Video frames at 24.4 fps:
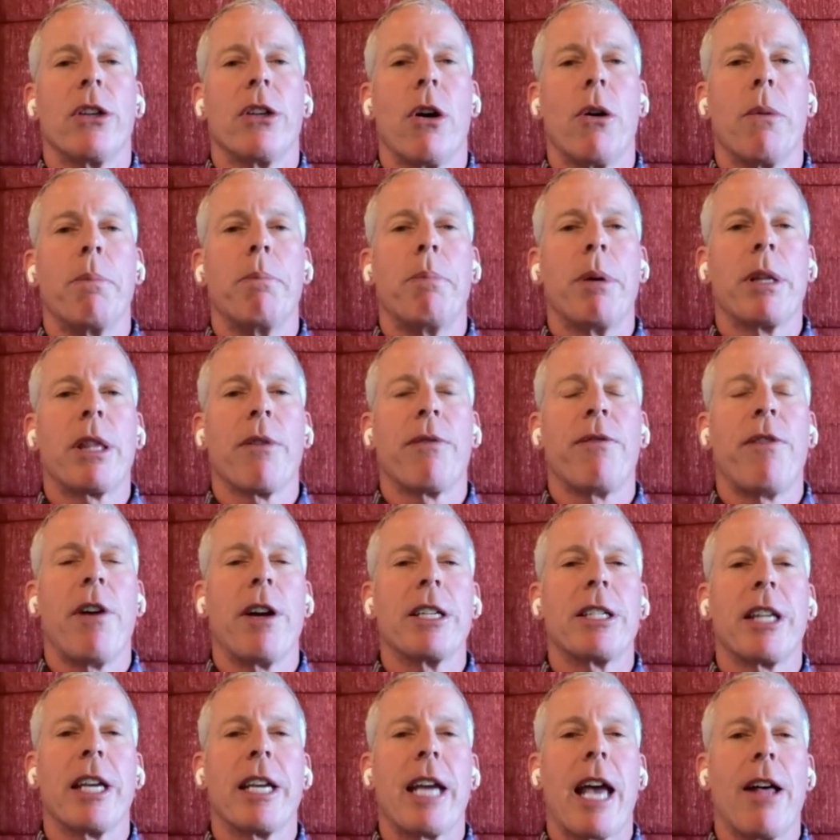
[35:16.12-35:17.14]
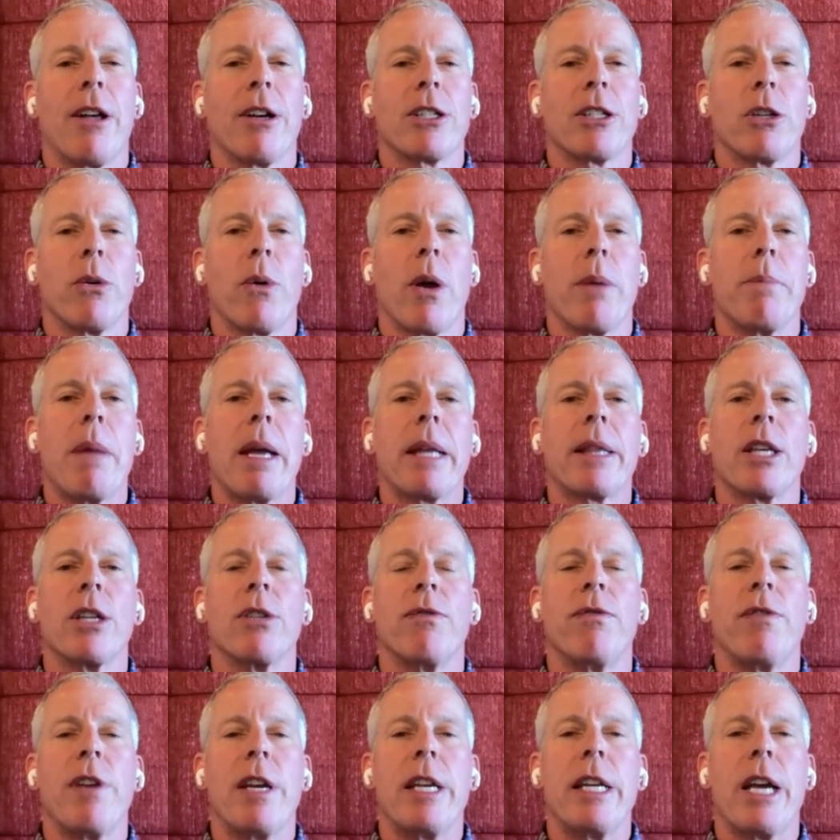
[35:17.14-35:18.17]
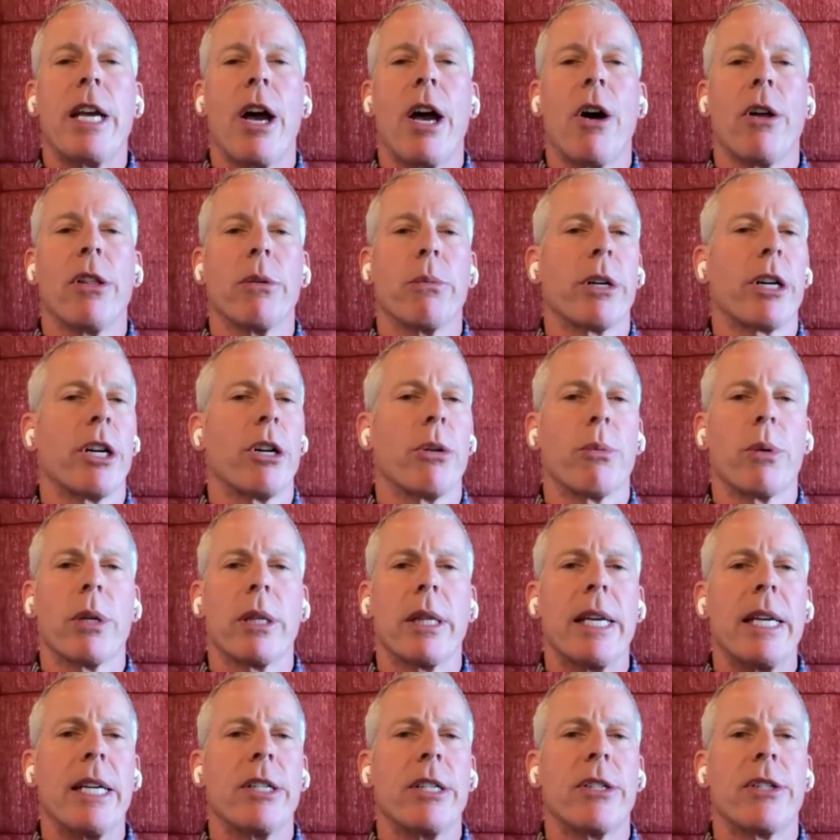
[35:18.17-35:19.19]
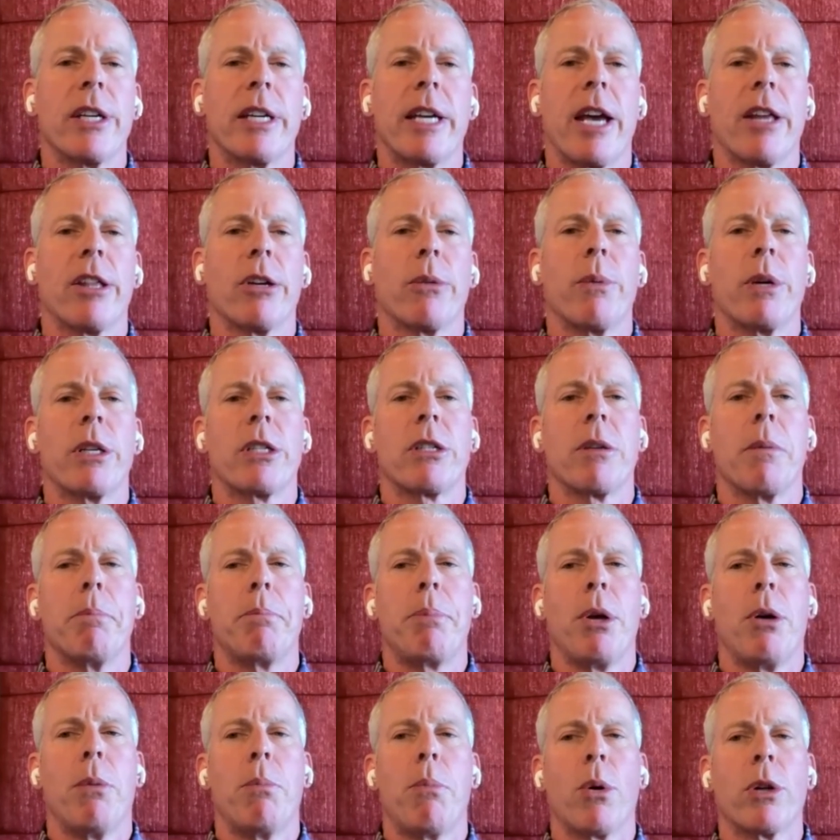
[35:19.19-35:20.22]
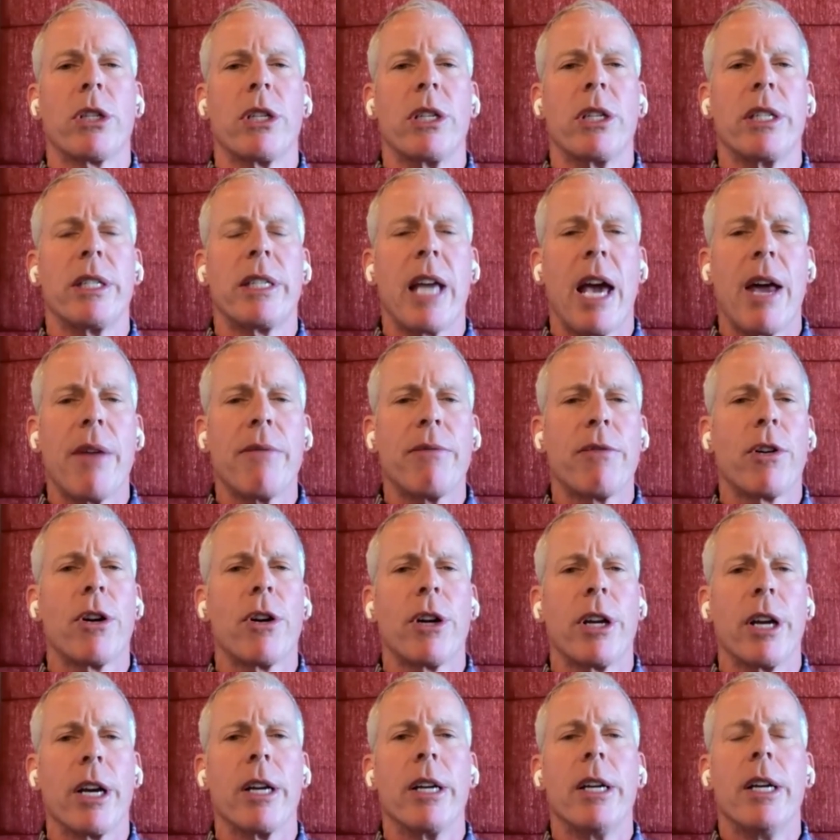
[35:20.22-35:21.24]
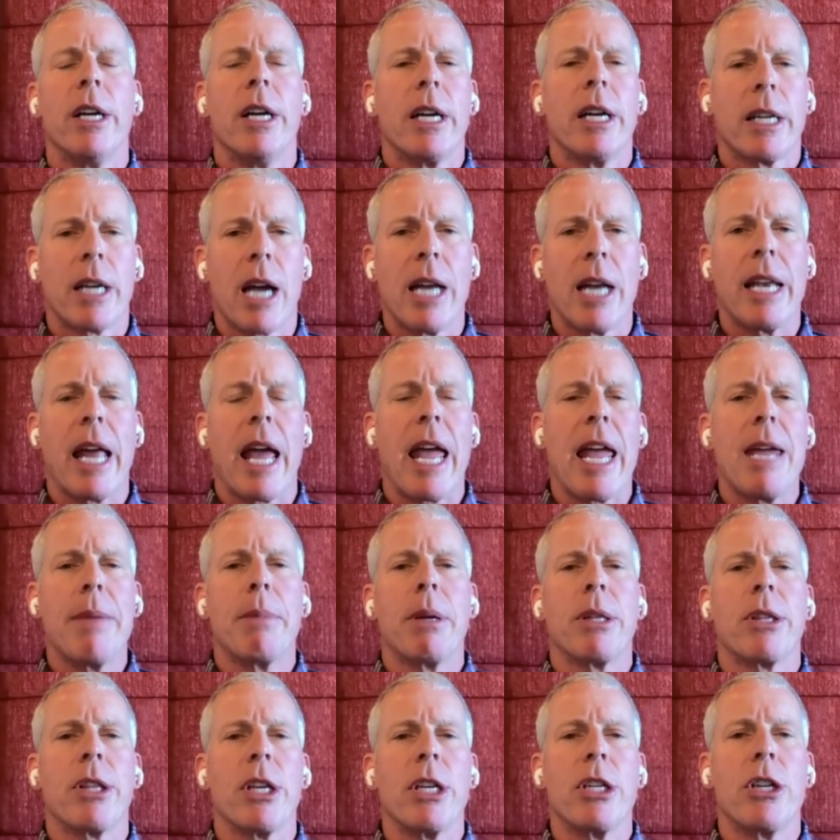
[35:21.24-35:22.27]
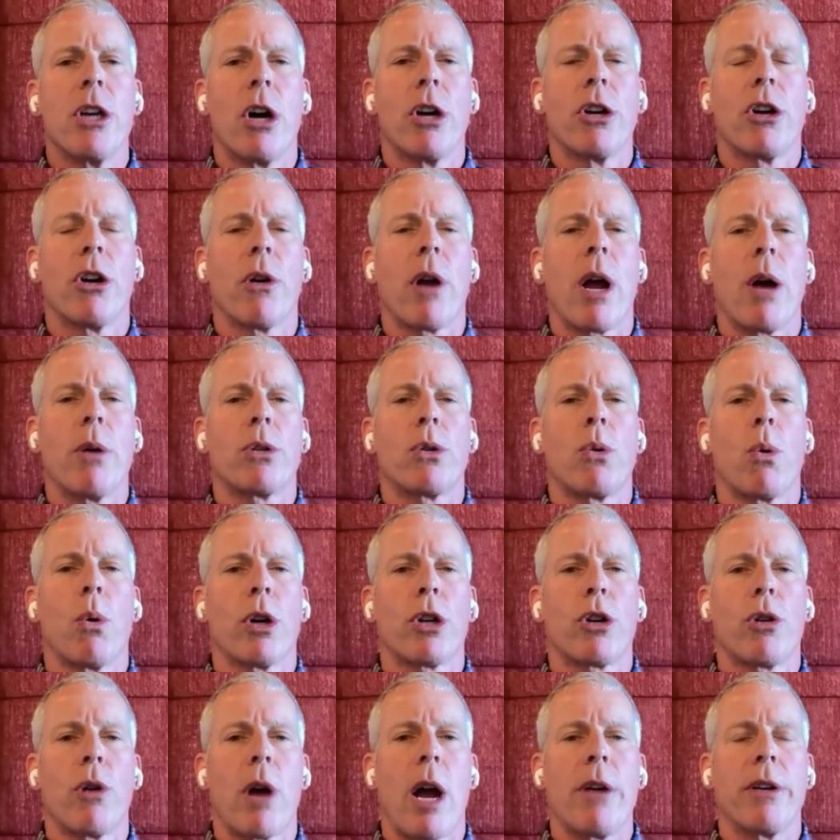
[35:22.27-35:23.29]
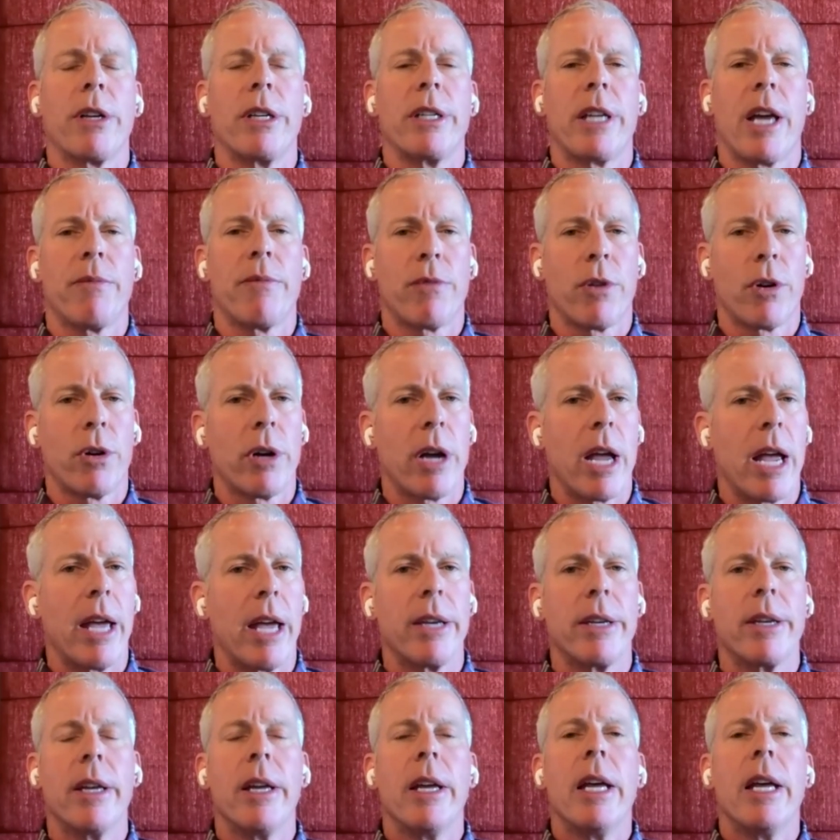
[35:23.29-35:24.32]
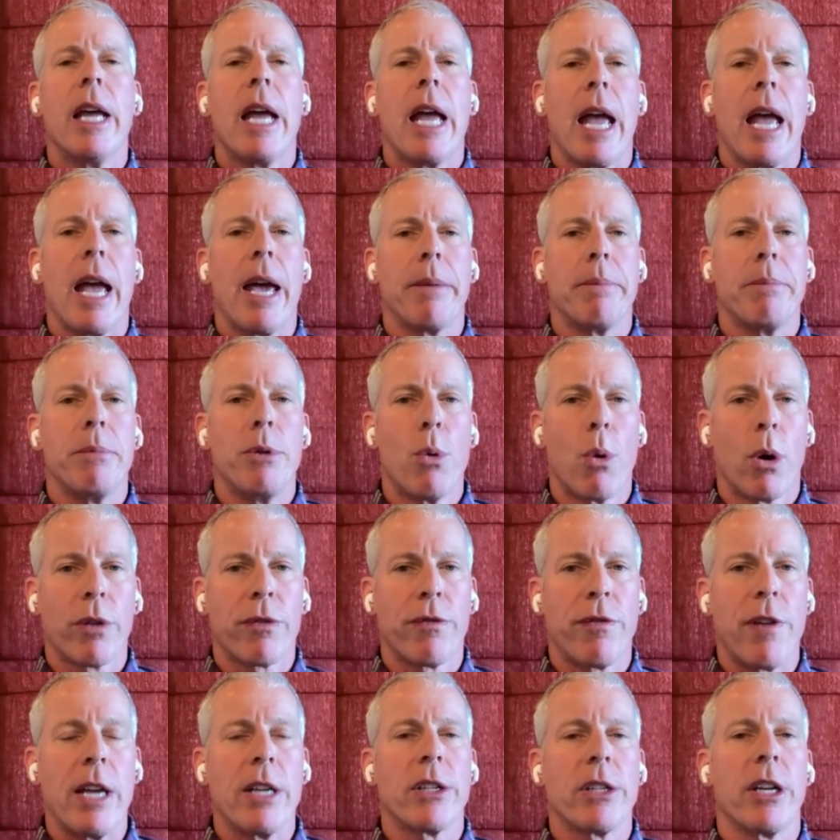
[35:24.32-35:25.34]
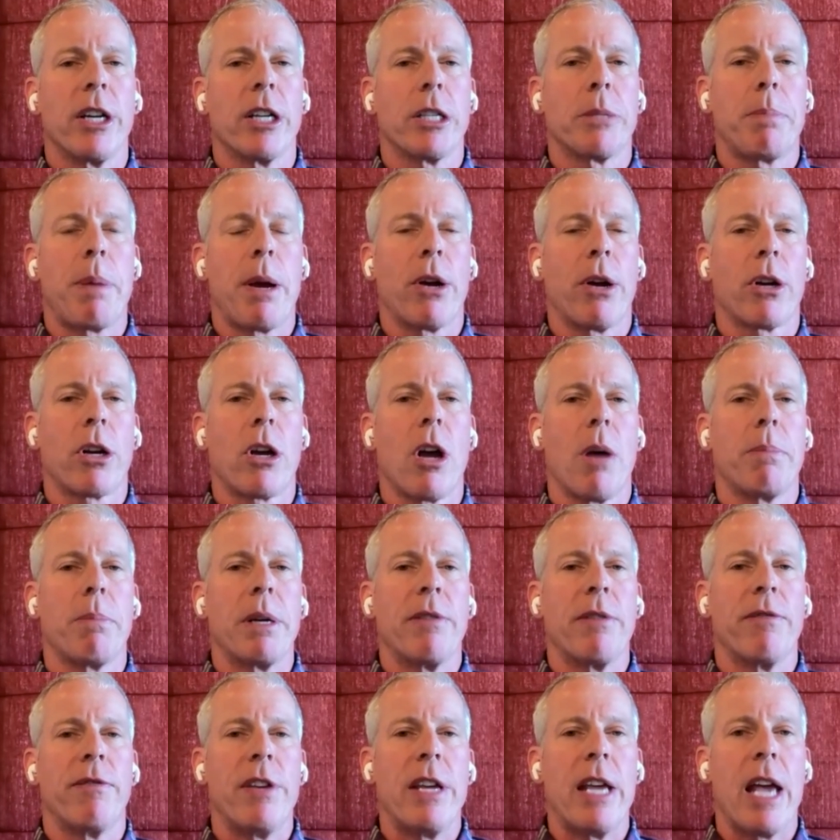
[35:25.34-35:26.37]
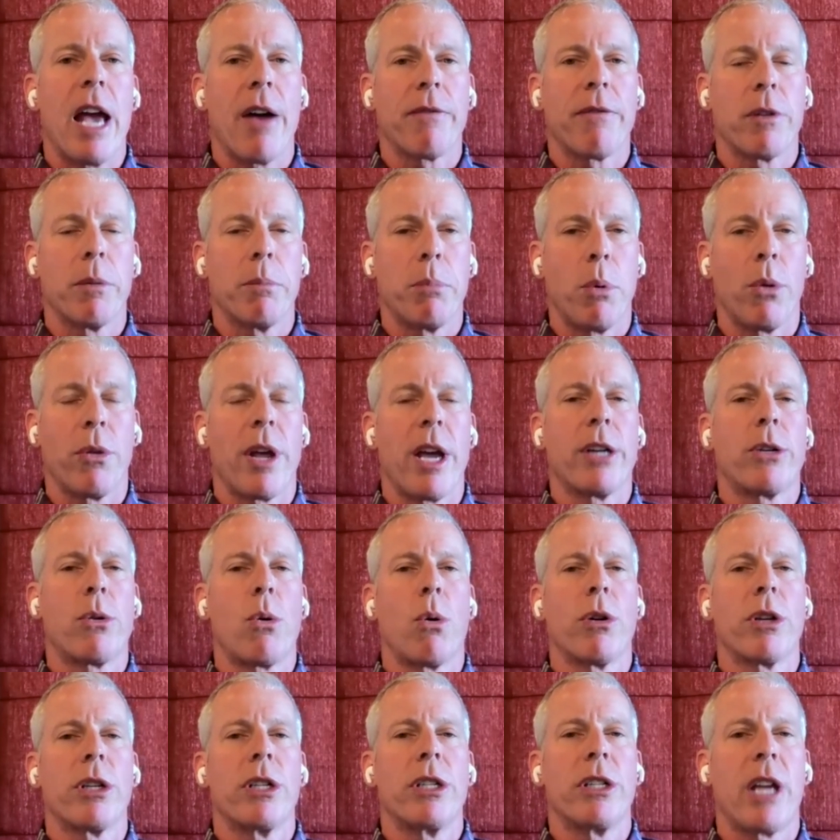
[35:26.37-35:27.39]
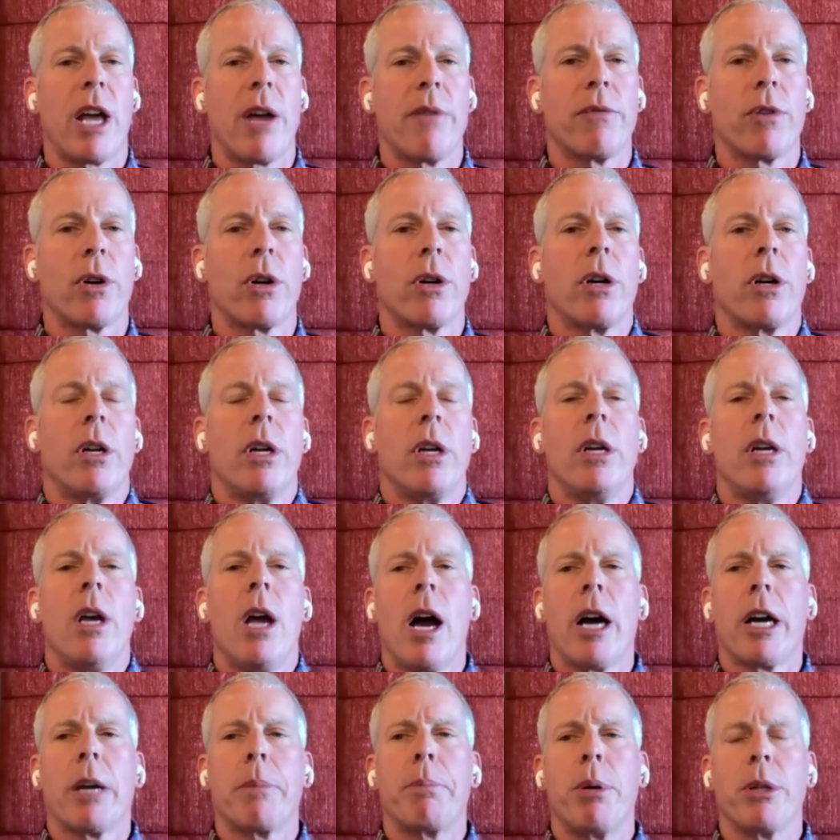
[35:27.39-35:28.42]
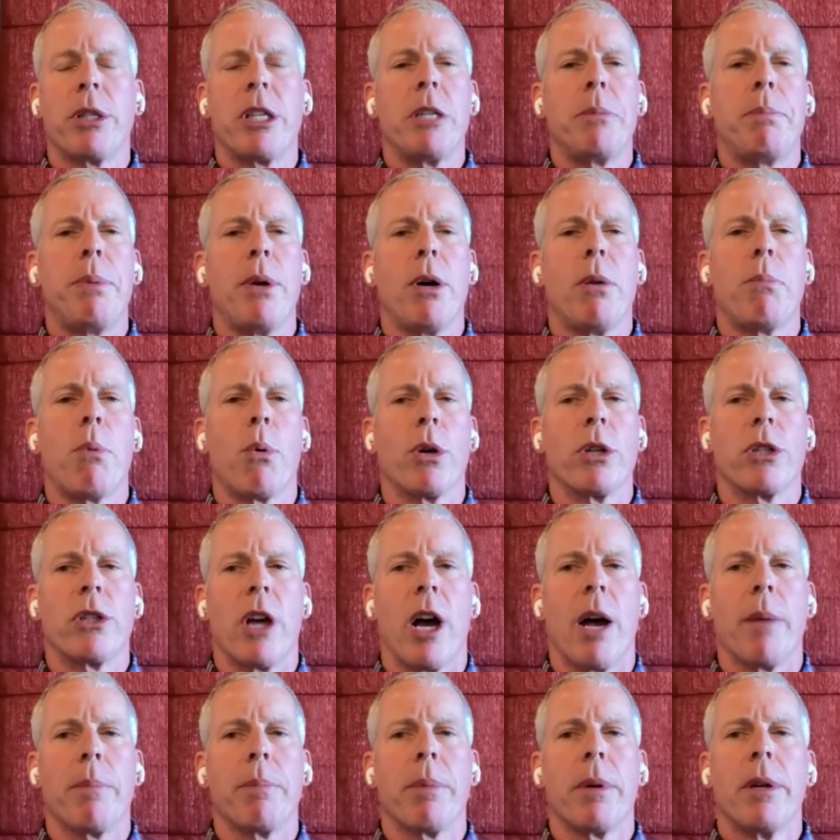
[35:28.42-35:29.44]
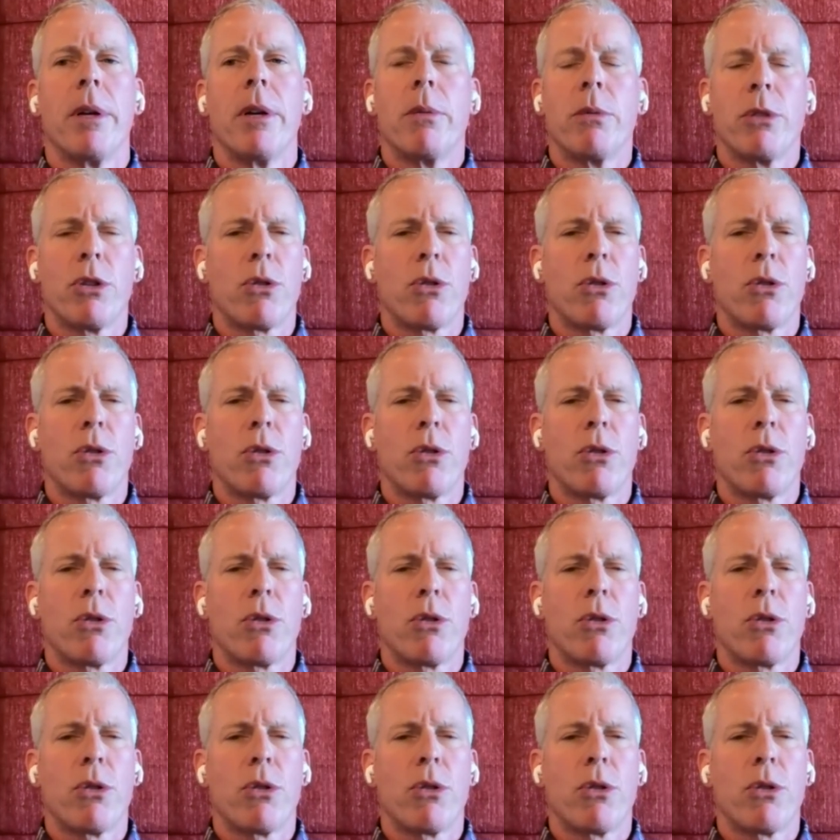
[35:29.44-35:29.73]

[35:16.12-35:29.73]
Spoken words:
So, but the funniest thing, Alex, so I make this video that we're going to release together with some billboards in Denver to kind of aim at the younger outdoor crowd in Denver, and North Face and its parent company, VF, are both headquartered in Denver. I'm going to put these billboards up.